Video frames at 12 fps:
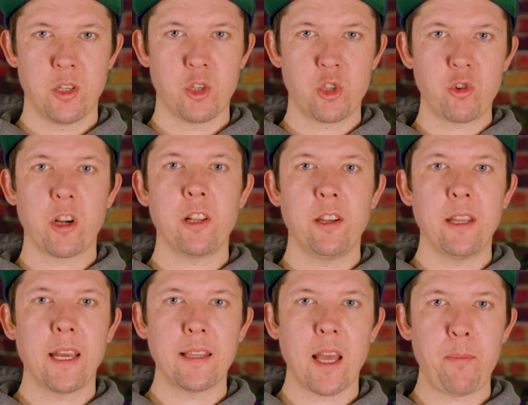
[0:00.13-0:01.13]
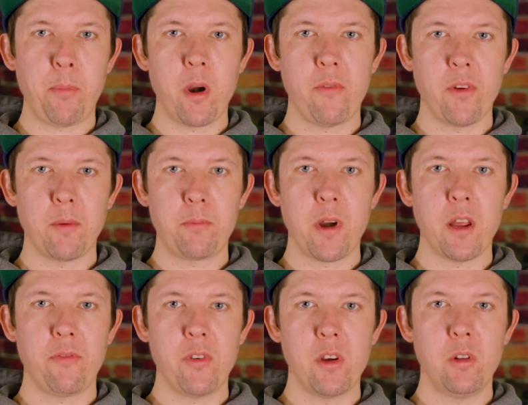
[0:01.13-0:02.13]
Struggling to get that perfect
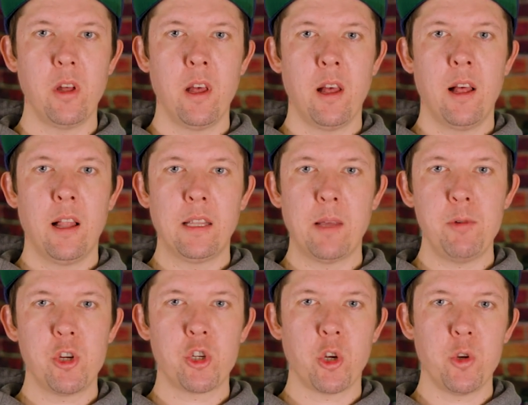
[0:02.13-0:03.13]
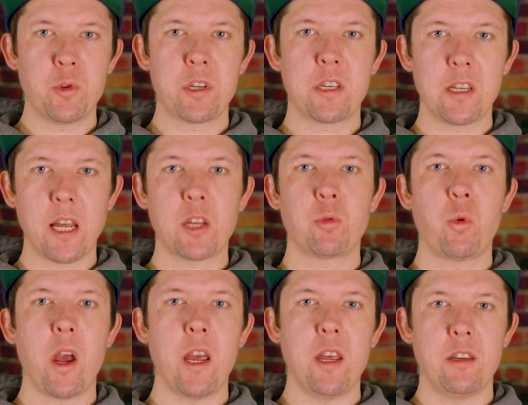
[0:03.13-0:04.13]
brake feel? Let me show you 6
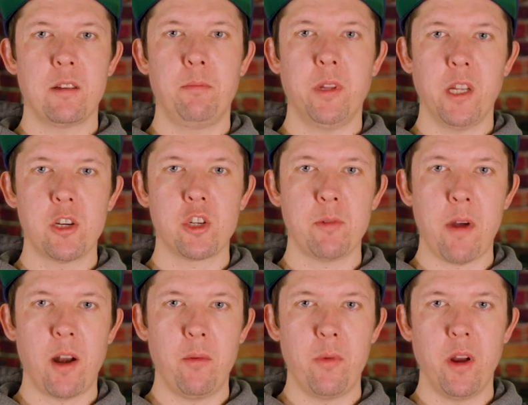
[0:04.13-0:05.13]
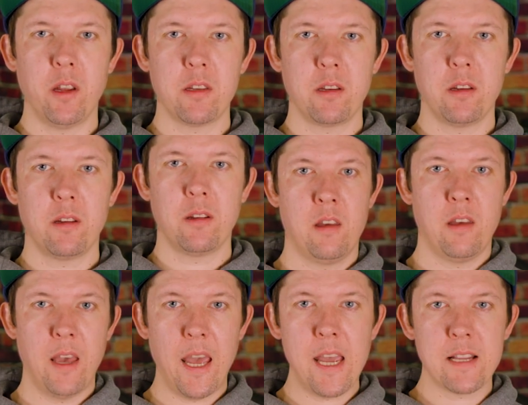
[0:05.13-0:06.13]
ways to bleed your Shimano brakes.
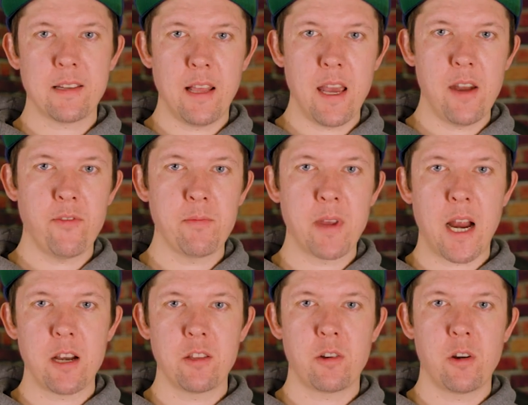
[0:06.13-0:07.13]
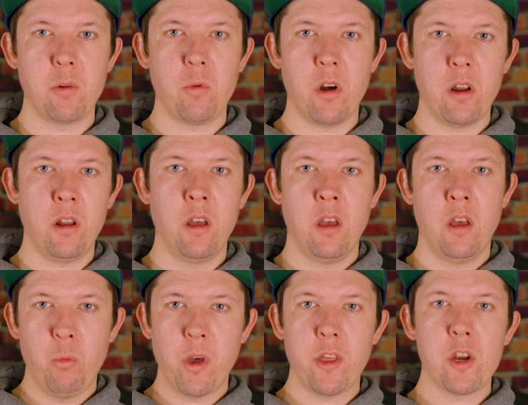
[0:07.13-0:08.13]
Hey, it's Lan from Garage 31.
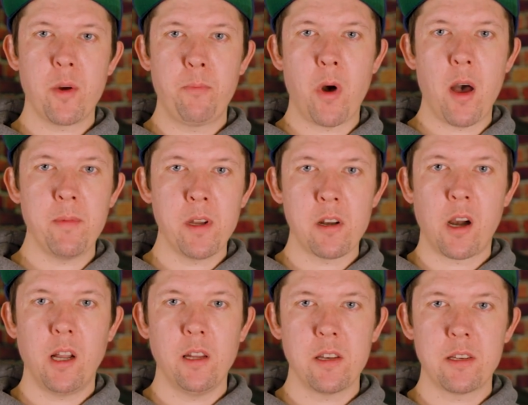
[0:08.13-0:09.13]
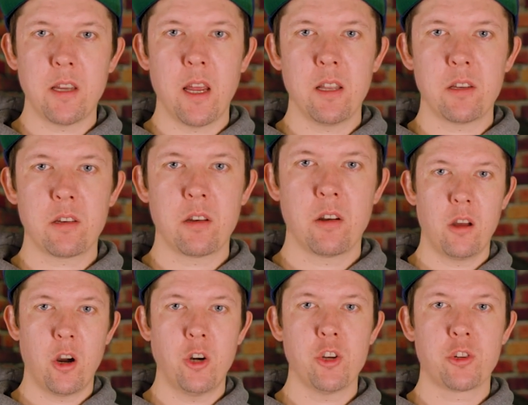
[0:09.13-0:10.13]
Whether you're bombing gnarly descents
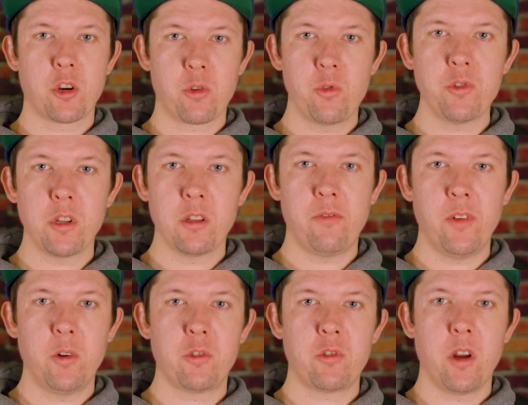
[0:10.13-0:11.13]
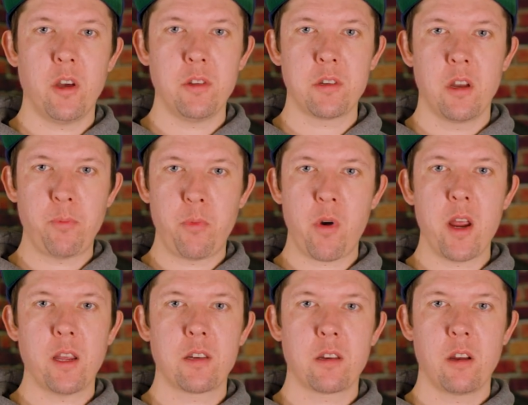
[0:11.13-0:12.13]
or just cruising the flow trails,
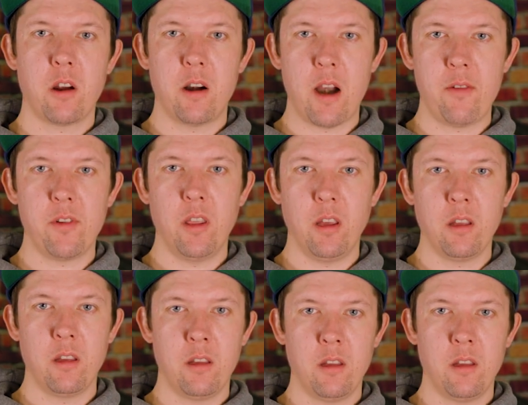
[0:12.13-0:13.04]
brakes are everything.